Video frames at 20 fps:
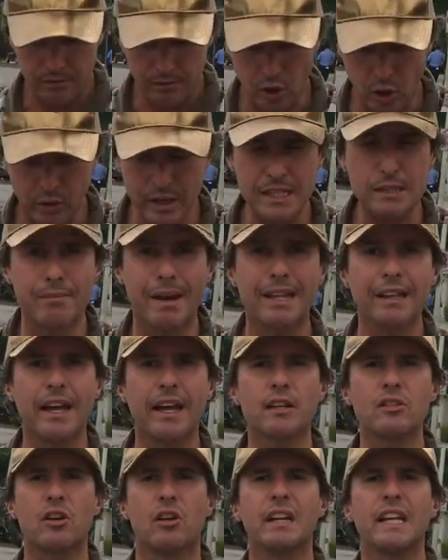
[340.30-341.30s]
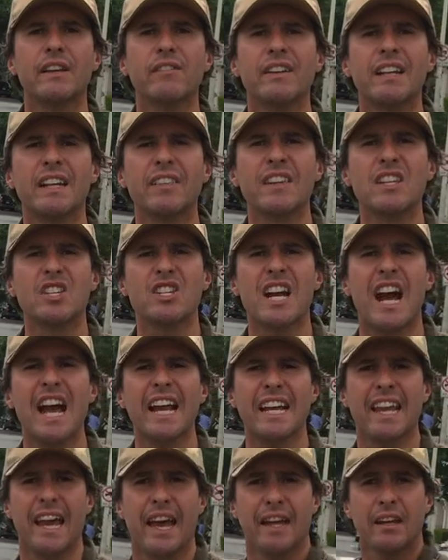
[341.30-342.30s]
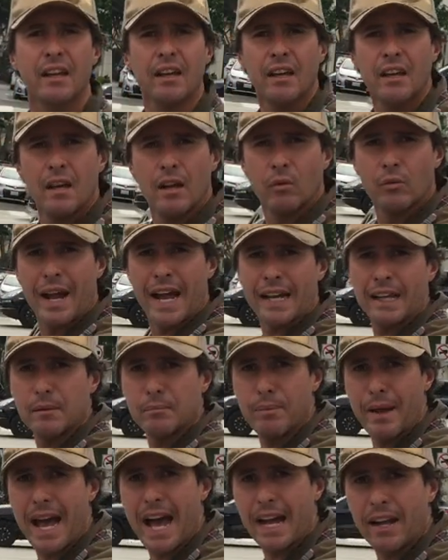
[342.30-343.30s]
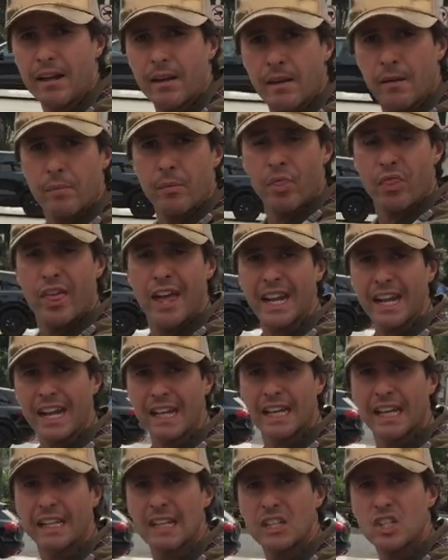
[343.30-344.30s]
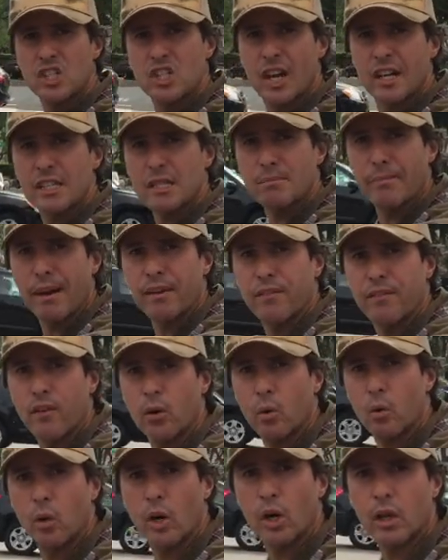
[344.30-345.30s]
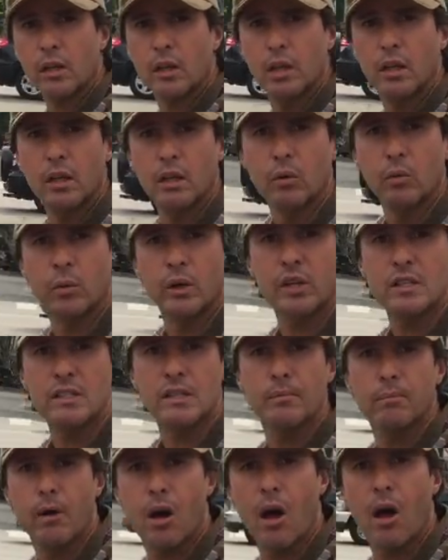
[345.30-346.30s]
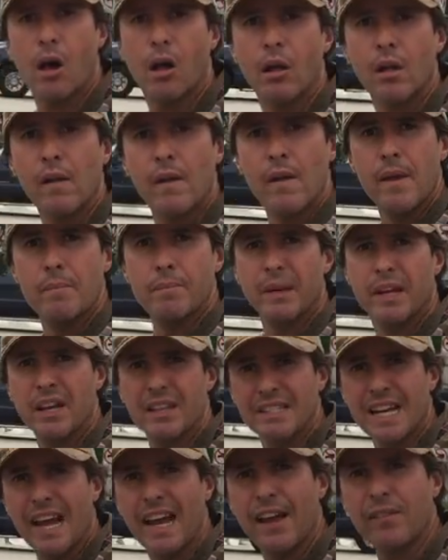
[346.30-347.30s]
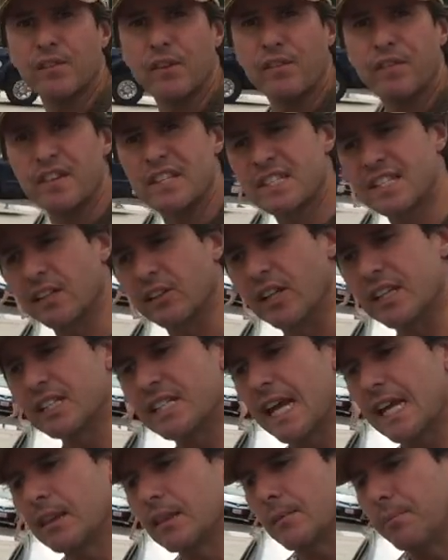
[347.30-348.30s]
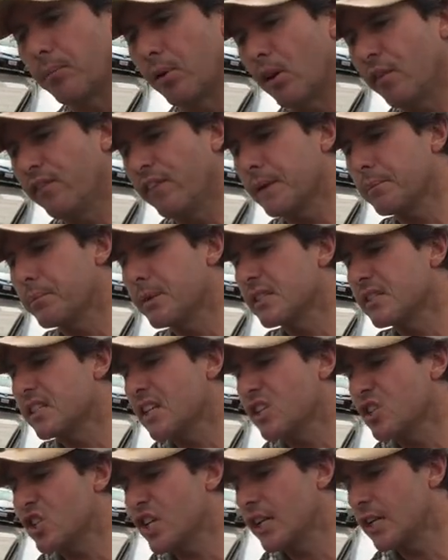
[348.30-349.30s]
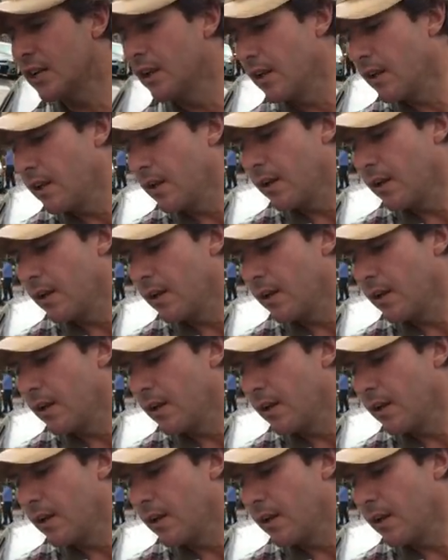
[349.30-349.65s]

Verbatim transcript: Notice my legs aren't even in the shot yet. Racket back, then I can adjust my footwork. Where's the ball? Because I have to facilitate the perfect position